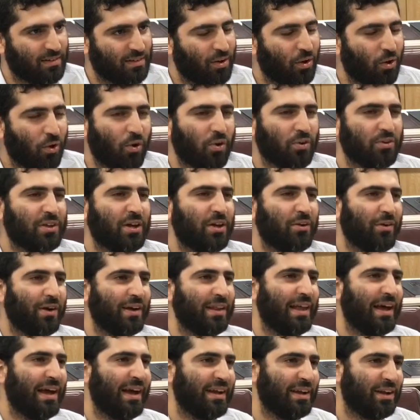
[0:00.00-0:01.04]
or they
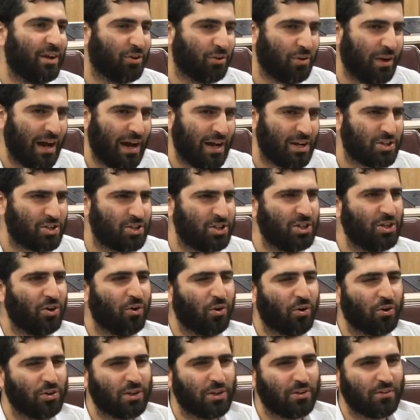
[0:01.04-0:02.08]
rely on a Rashi,
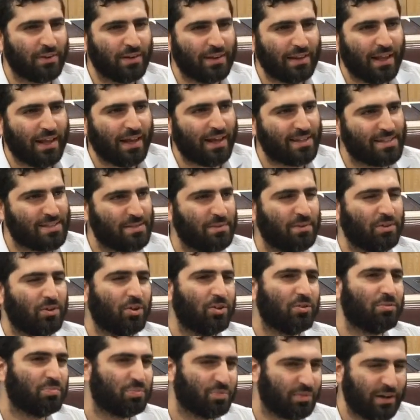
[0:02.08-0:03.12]
or they rely on something
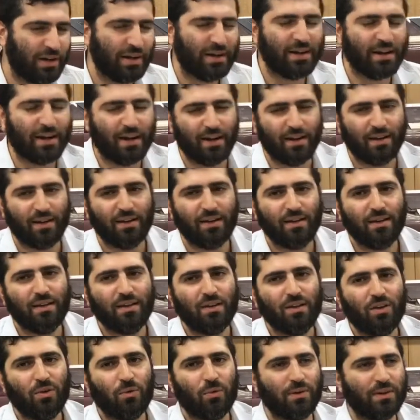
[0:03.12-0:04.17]
called Brera,
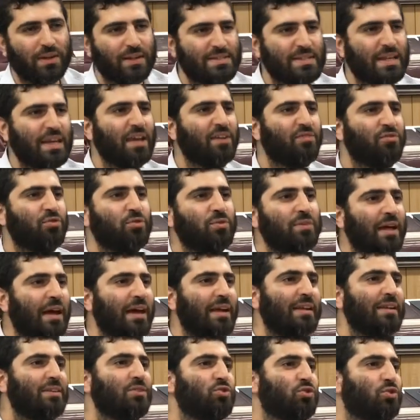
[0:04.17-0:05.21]
where they say if you
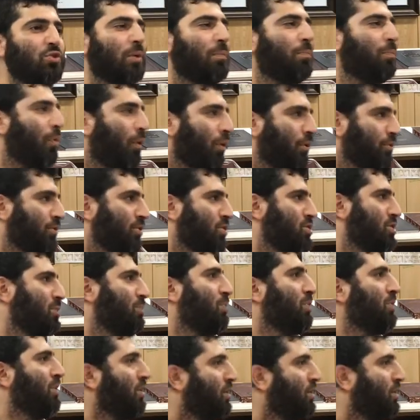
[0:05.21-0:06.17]
get into a partnership with